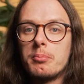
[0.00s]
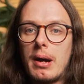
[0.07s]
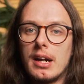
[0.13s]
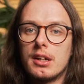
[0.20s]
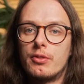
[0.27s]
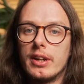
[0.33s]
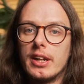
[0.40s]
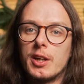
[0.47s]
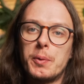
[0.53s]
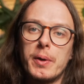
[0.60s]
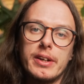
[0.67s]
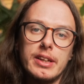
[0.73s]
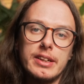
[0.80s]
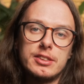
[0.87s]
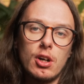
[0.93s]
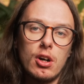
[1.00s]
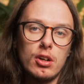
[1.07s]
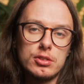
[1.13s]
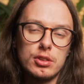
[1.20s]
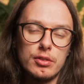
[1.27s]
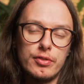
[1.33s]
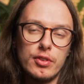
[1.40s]
back really quickly to
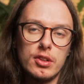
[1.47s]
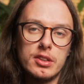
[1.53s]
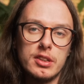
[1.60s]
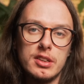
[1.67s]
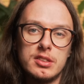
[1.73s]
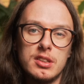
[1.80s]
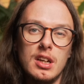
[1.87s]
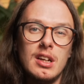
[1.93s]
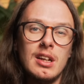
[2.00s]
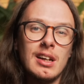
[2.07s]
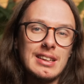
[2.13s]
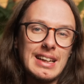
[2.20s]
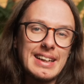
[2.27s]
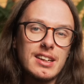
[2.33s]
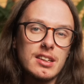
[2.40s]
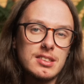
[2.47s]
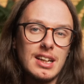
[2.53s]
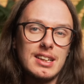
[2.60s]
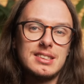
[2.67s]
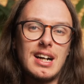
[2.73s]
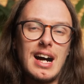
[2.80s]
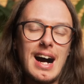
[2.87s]
autofocus, like I
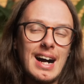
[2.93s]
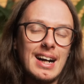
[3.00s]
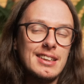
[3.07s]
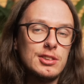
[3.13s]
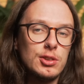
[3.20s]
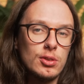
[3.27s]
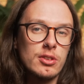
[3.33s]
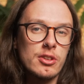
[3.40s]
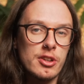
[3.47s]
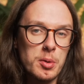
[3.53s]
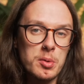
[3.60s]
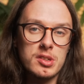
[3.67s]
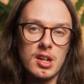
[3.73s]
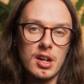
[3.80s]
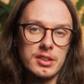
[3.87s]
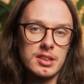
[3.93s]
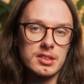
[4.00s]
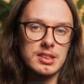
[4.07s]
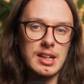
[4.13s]
said, I don't use it on this